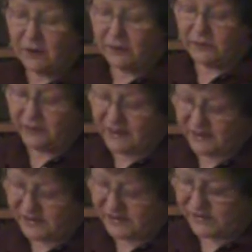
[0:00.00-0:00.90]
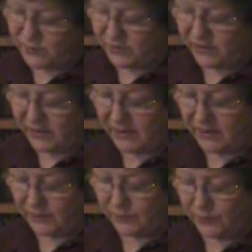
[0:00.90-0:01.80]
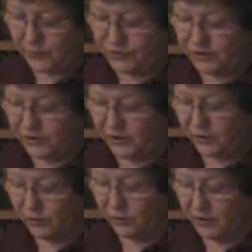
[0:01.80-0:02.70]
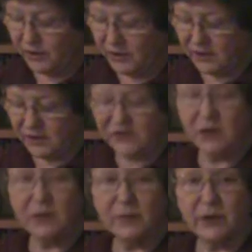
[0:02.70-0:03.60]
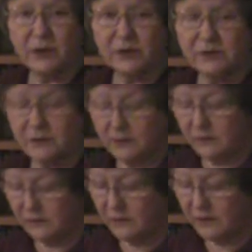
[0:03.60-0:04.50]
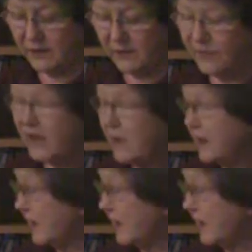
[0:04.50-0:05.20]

that's what that particular one is all about. All right. Now,